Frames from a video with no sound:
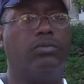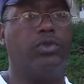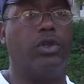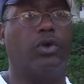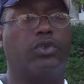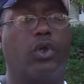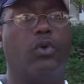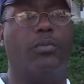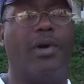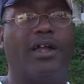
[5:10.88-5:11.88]
You know,
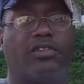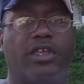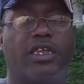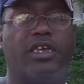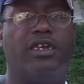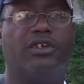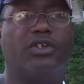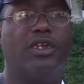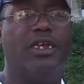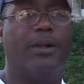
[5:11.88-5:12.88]
so my thing
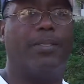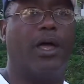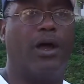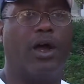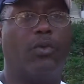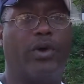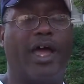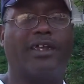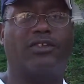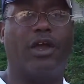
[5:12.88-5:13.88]
is, when
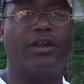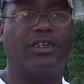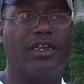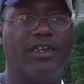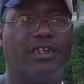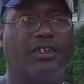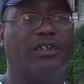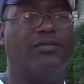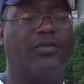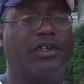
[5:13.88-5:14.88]
I started getting into
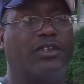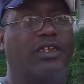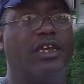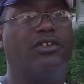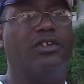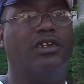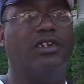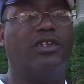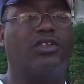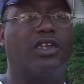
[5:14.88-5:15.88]
the investigation
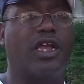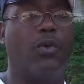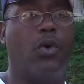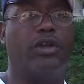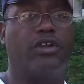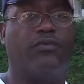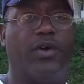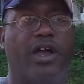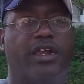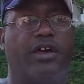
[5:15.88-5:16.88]
into this thing, I wanted to
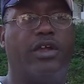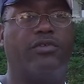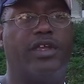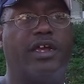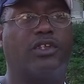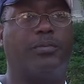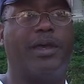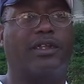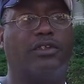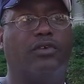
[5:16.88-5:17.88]
find out every
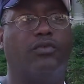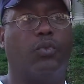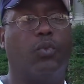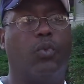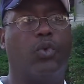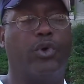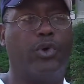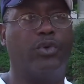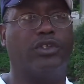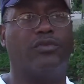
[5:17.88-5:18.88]
aspect of
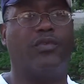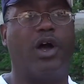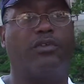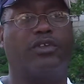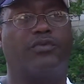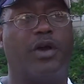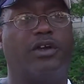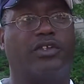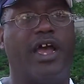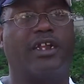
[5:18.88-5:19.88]
who was involved as
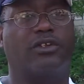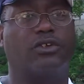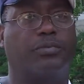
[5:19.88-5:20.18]
far as actors,